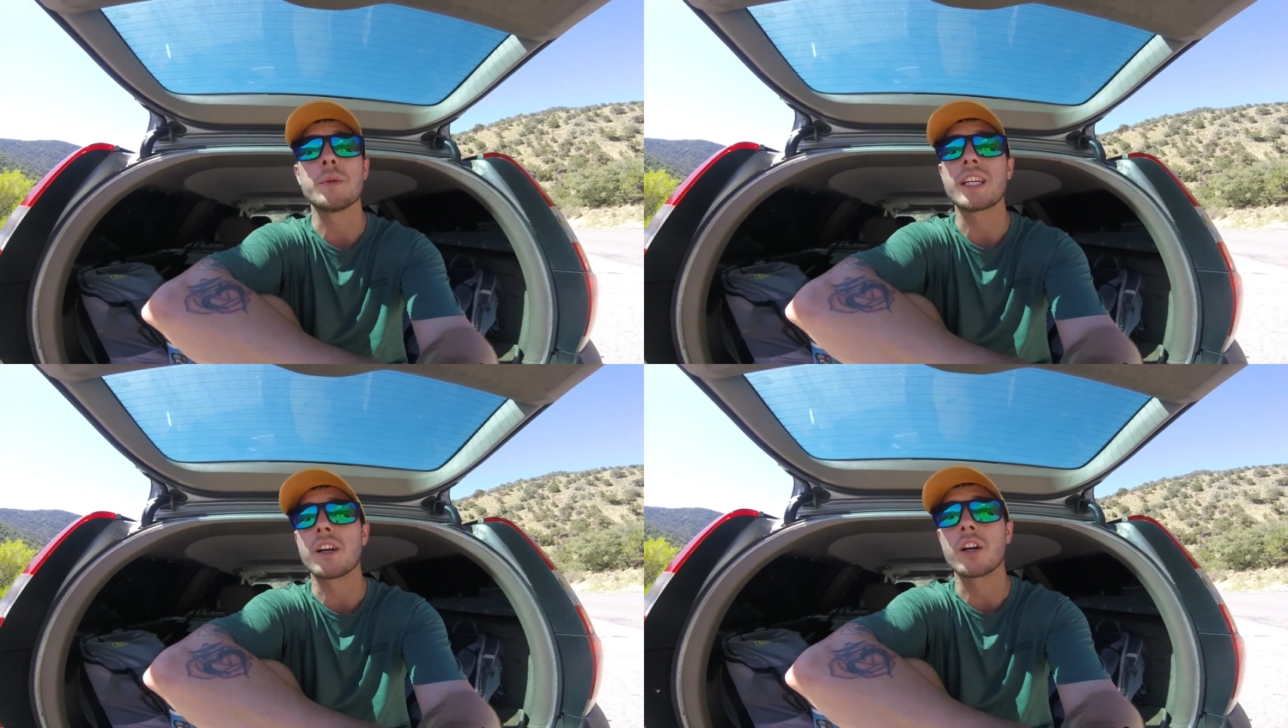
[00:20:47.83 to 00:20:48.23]

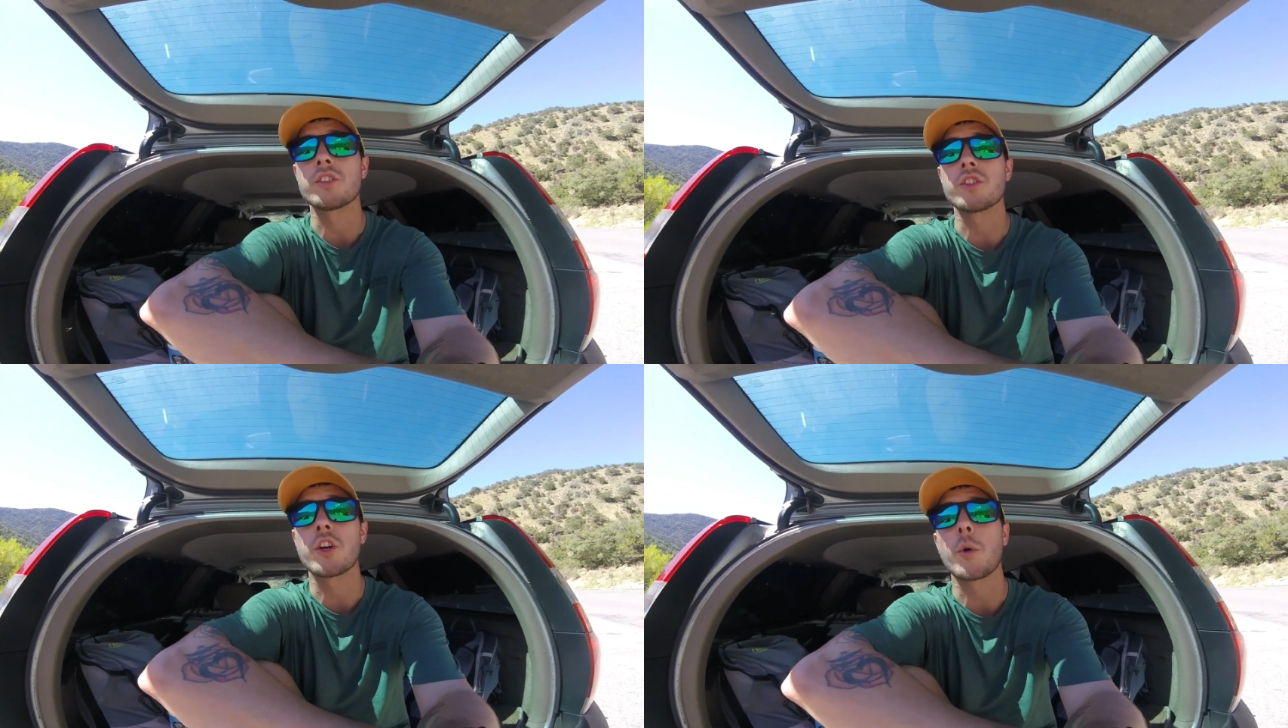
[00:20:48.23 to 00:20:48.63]

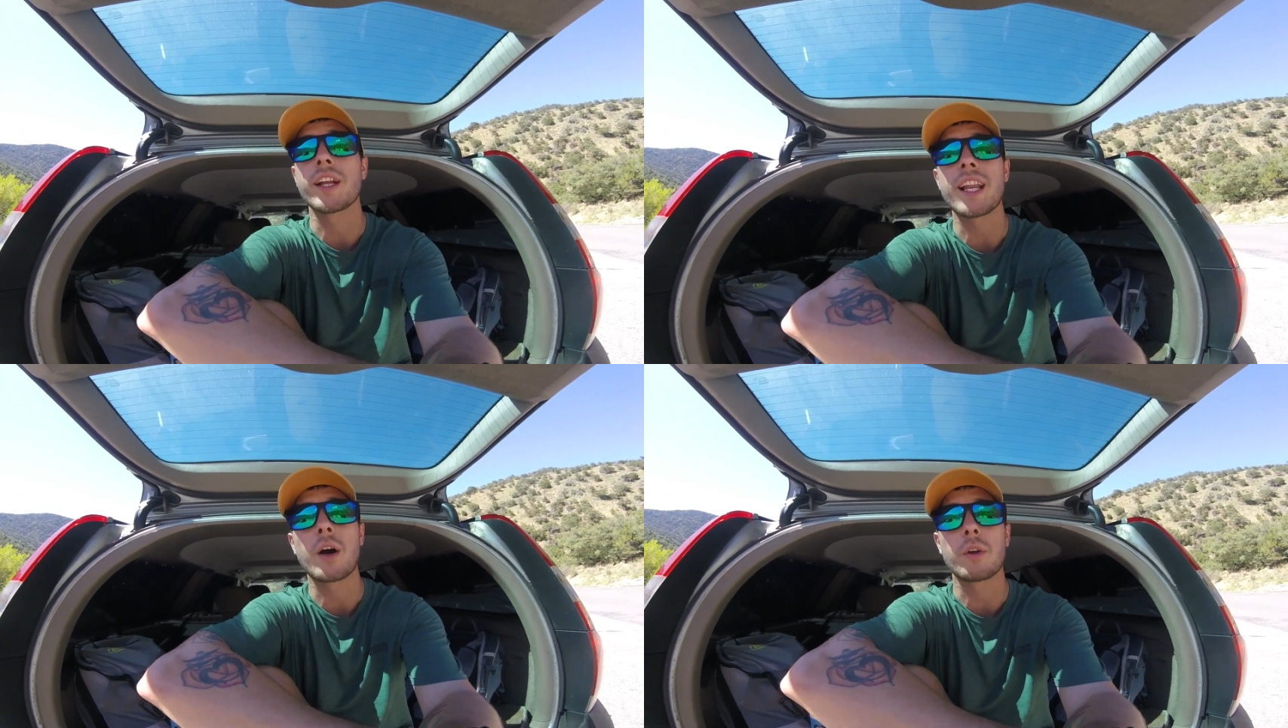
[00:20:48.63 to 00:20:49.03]
because you're
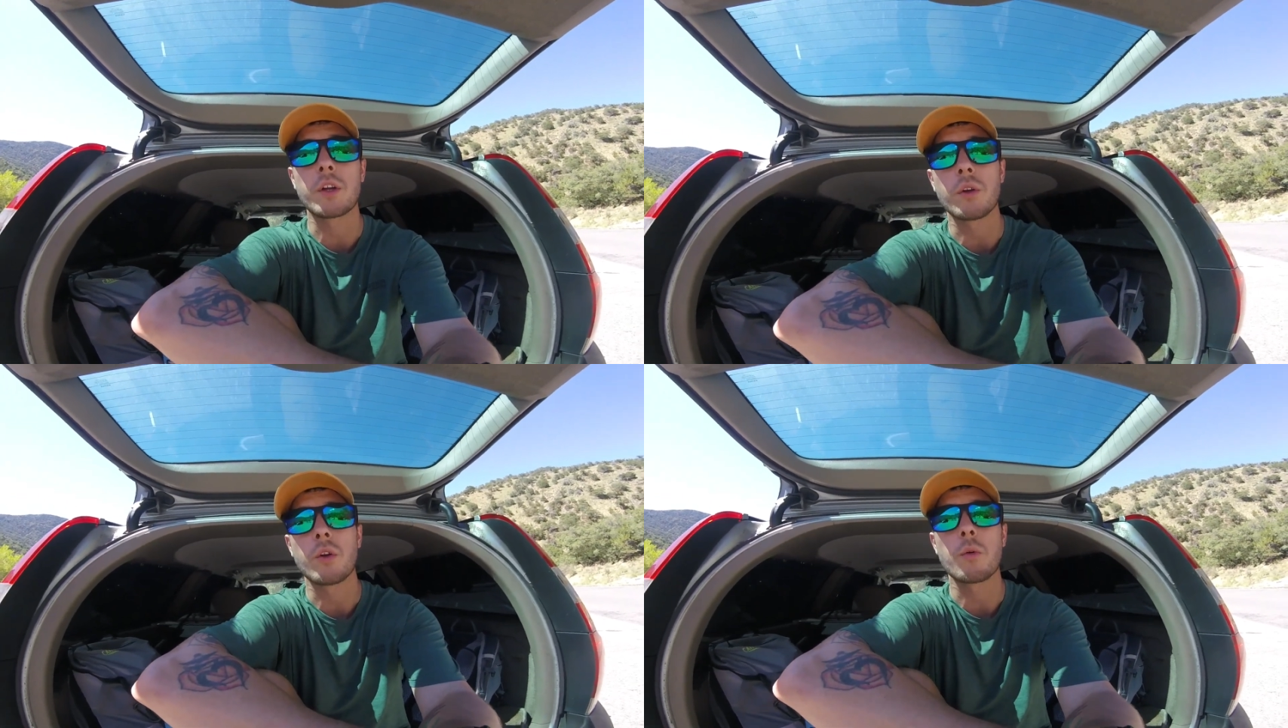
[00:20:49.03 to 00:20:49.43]
going
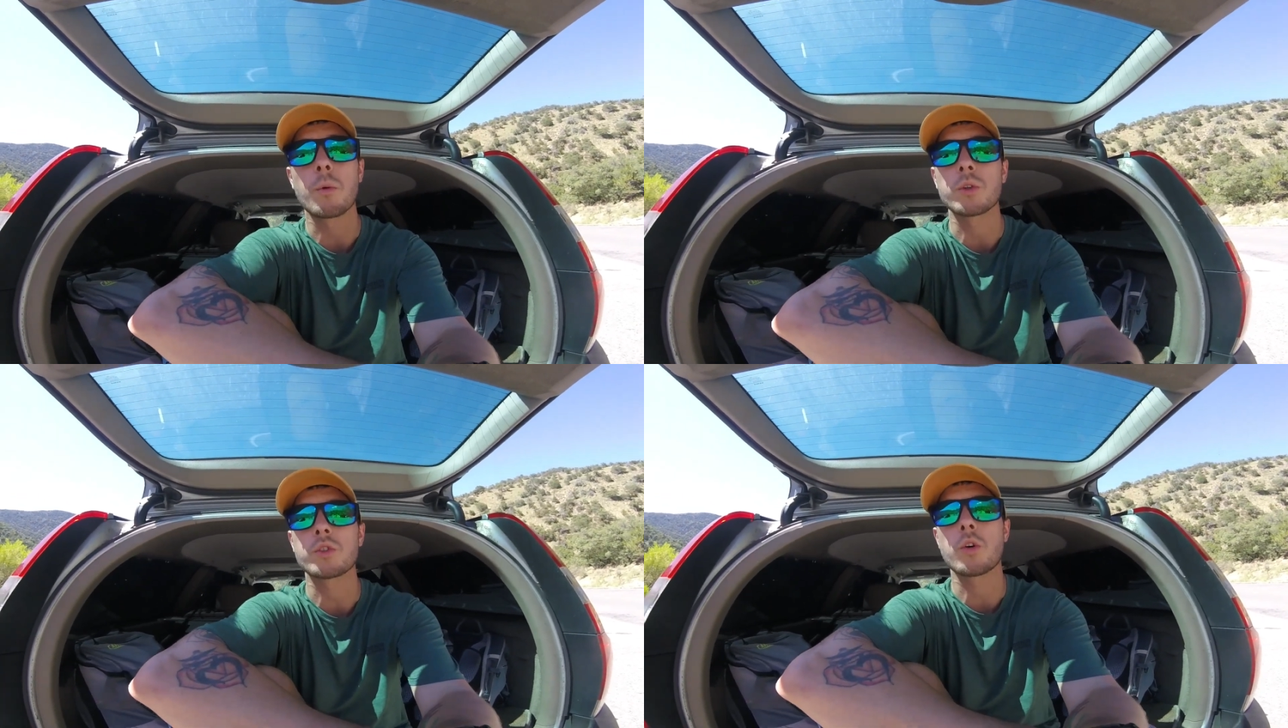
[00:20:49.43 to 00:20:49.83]
downhill
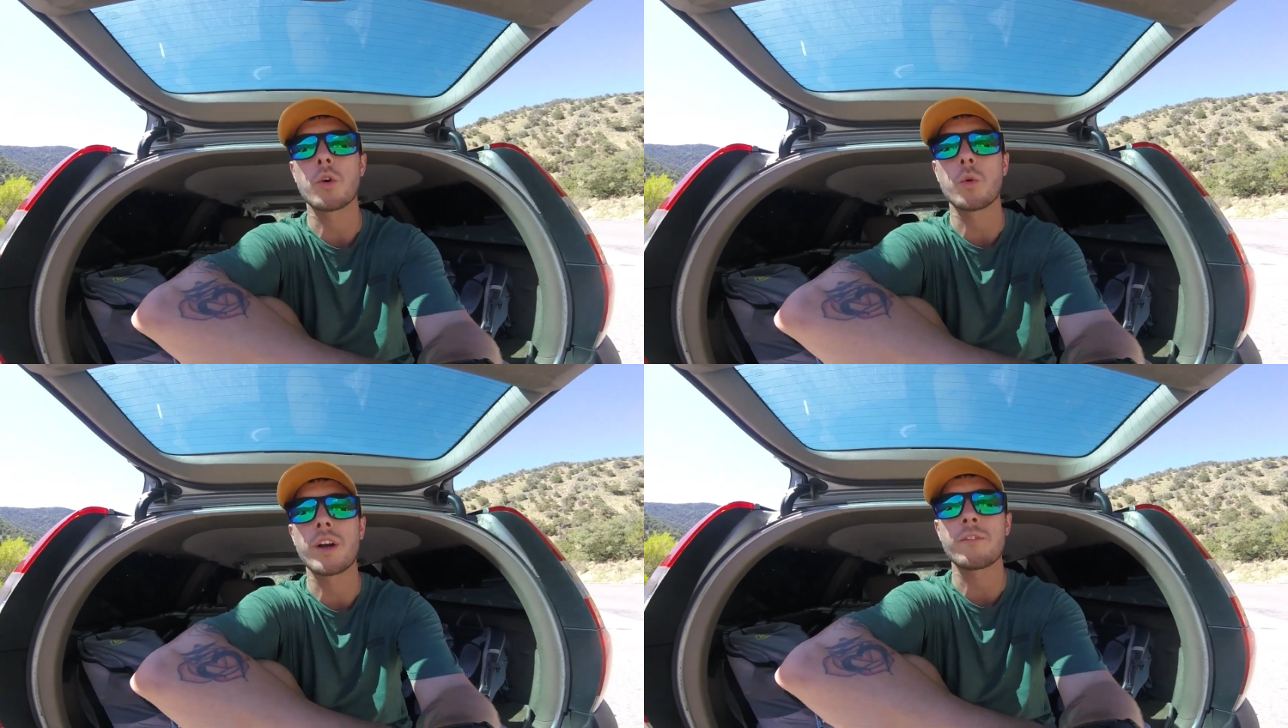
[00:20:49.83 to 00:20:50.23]
almost the
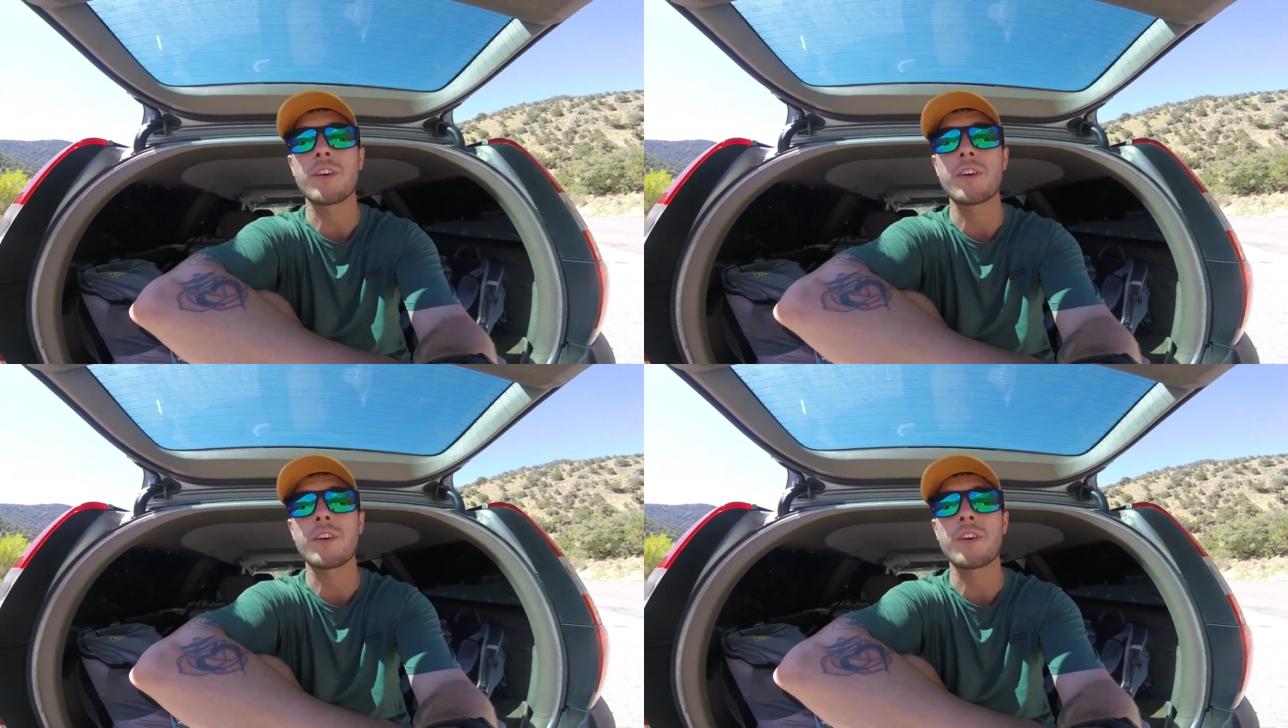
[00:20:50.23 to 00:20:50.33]
whole way.